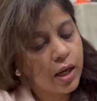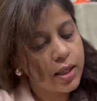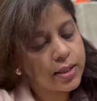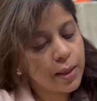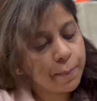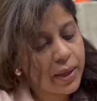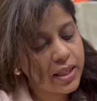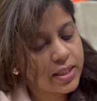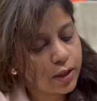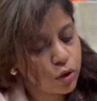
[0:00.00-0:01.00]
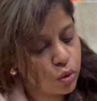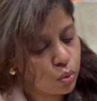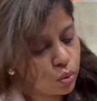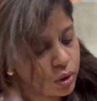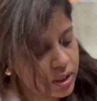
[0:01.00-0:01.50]
some basic
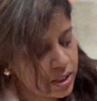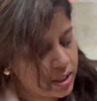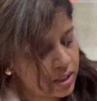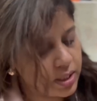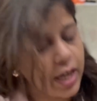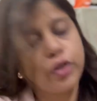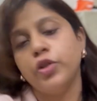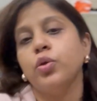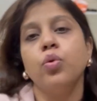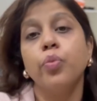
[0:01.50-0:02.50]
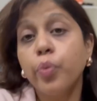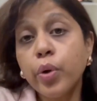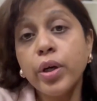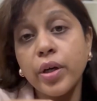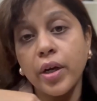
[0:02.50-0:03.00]
tools that you
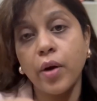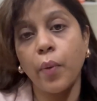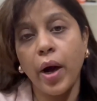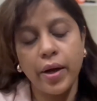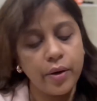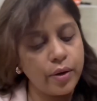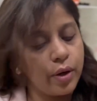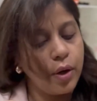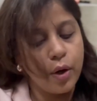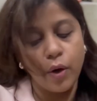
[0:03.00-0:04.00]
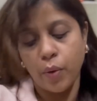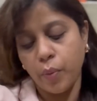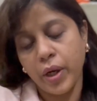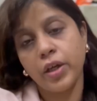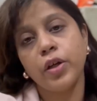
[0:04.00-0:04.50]
would require
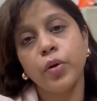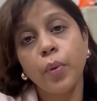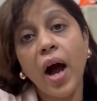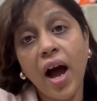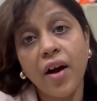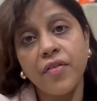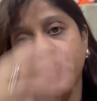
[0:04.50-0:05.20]
when you have